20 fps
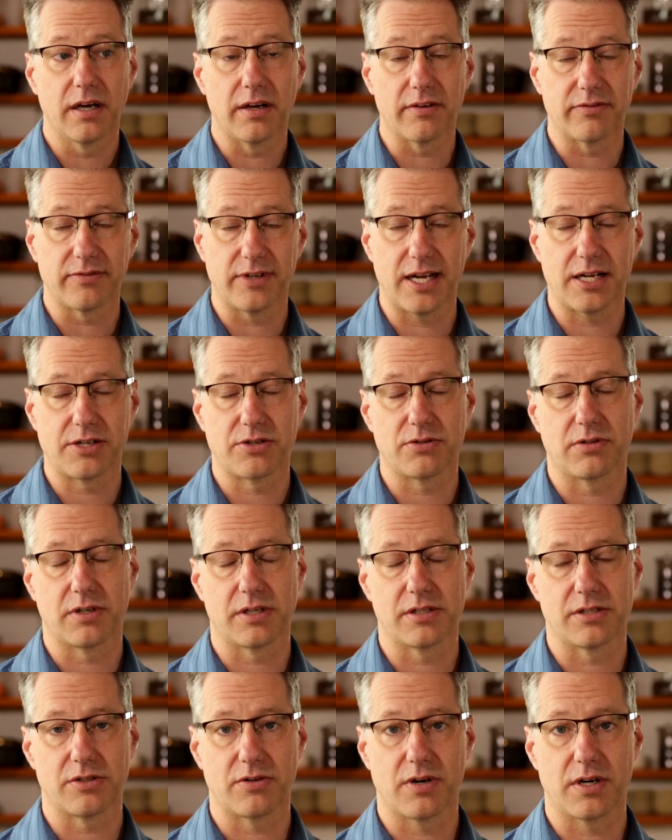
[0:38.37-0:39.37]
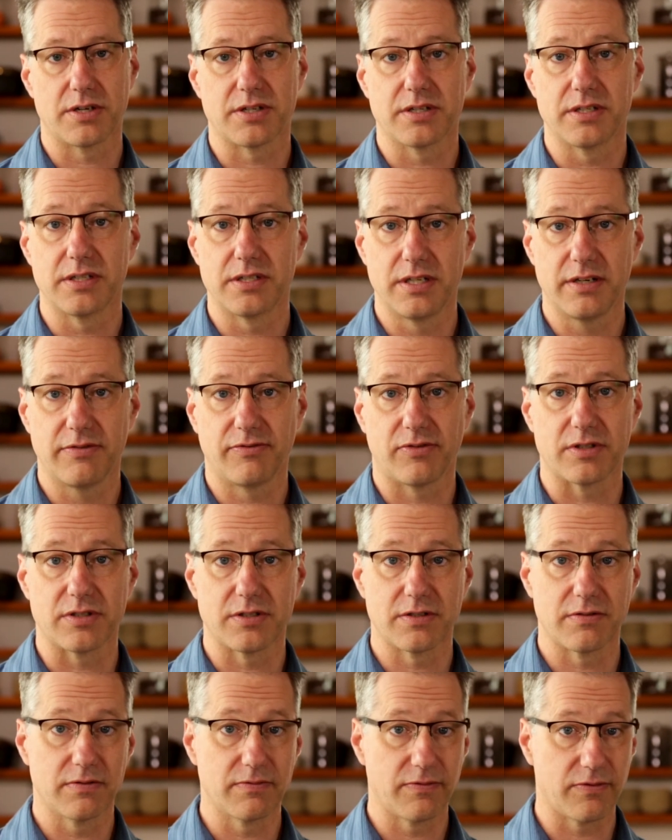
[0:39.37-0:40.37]
of natural construction
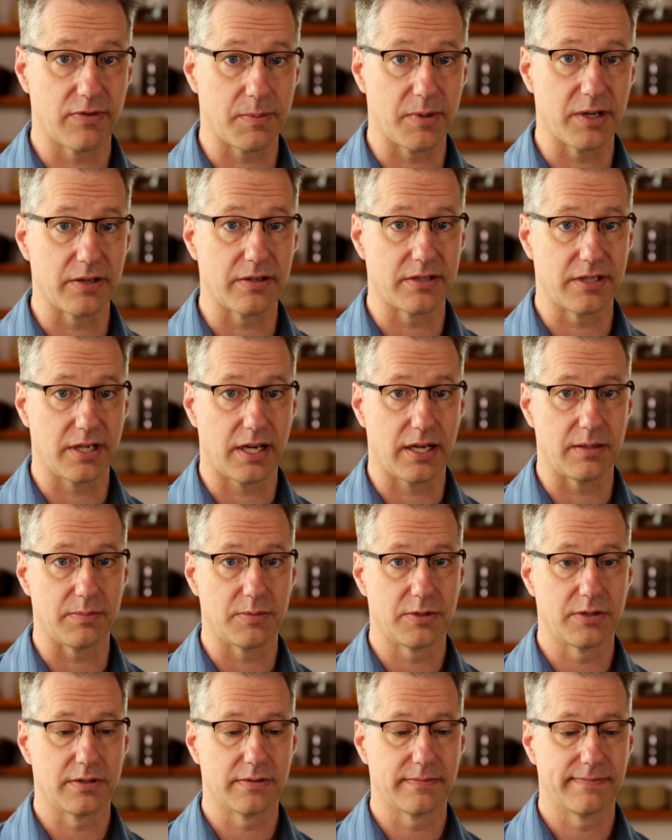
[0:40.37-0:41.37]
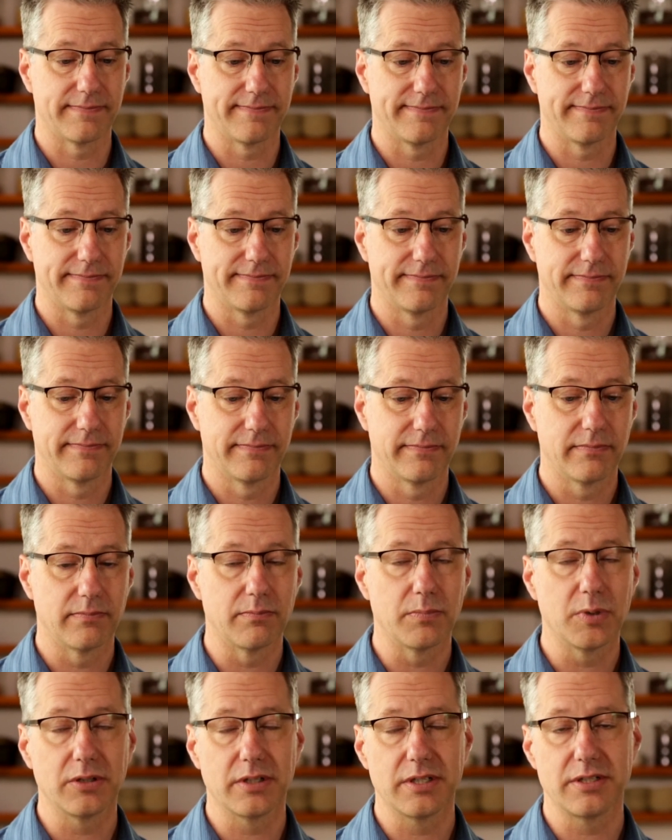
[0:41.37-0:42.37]
differs from other types.
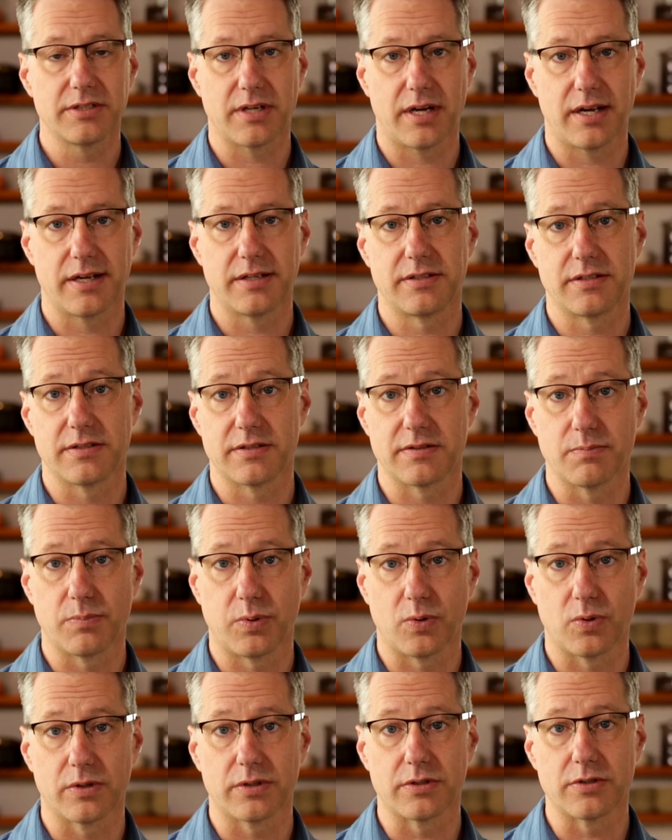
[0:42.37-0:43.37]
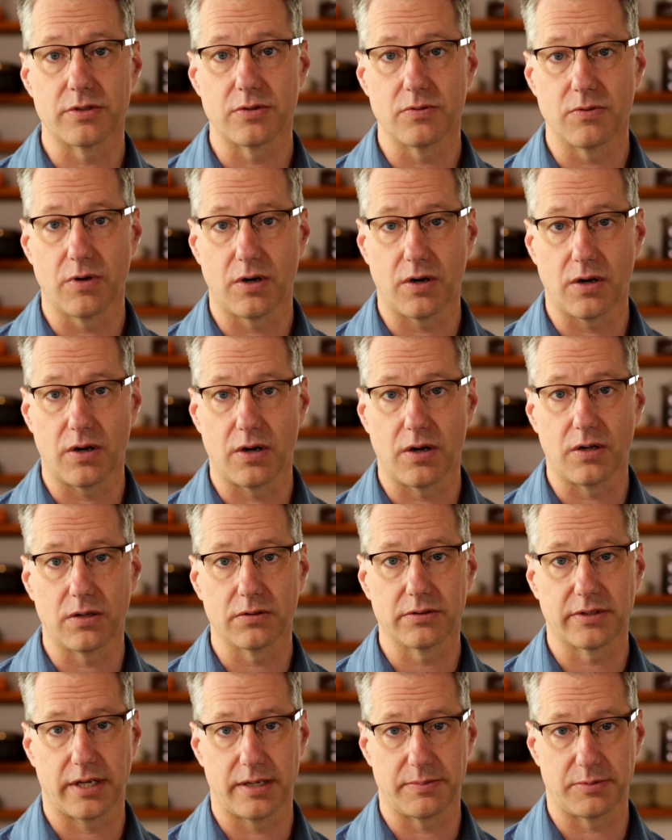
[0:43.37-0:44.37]
Building science is important to
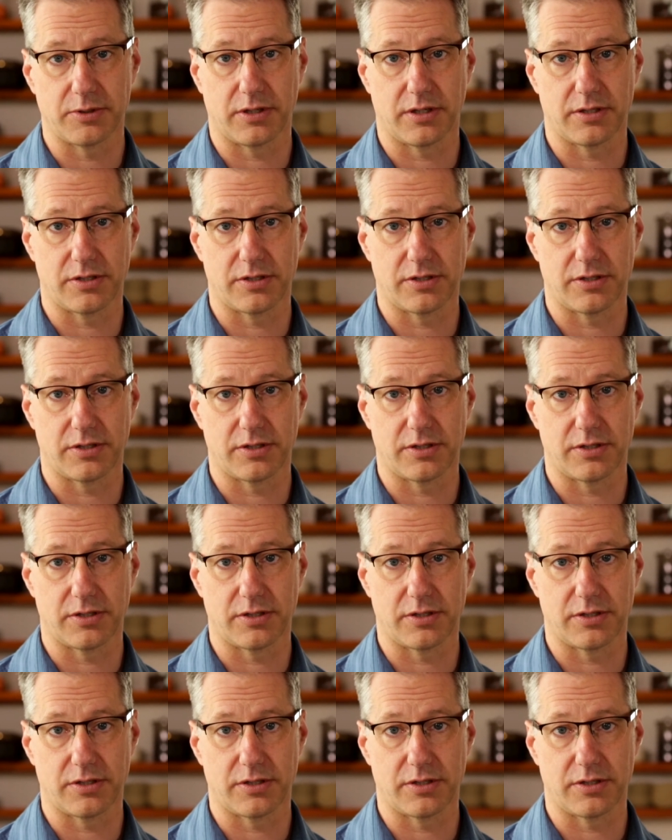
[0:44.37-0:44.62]
all types of